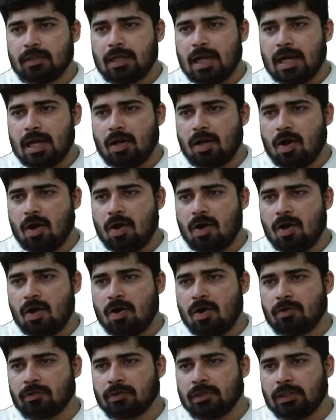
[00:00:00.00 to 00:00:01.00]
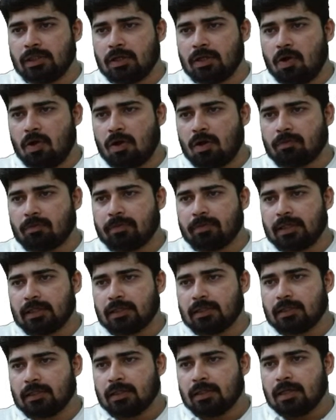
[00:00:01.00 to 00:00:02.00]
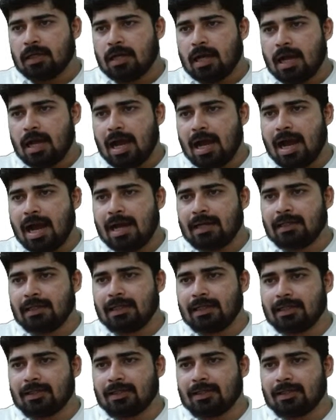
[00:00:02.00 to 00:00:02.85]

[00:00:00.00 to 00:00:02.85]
along the orbit and it